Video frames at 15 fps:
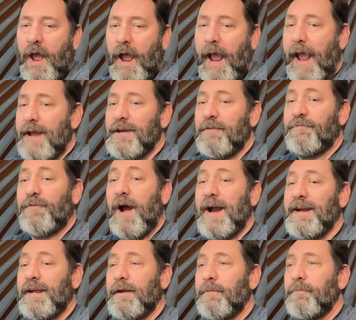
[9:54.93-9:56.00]
and
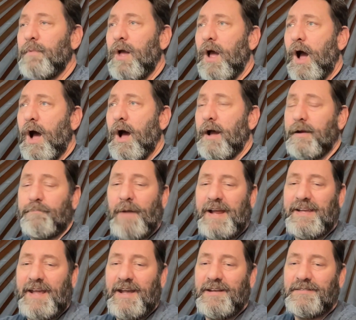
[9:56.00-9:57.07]
defining, in my
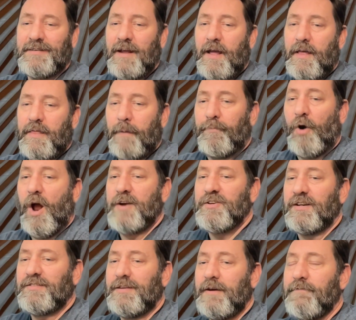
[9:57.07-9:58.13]
case, the
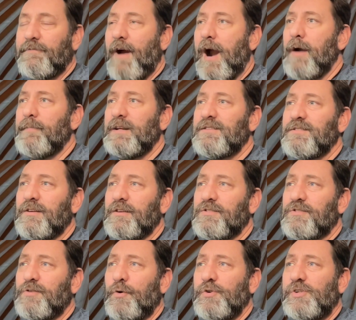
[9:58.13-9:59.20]
projects and environments
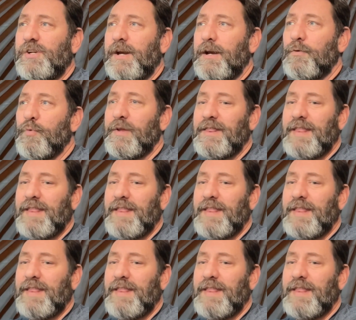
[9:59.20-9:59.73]
associated with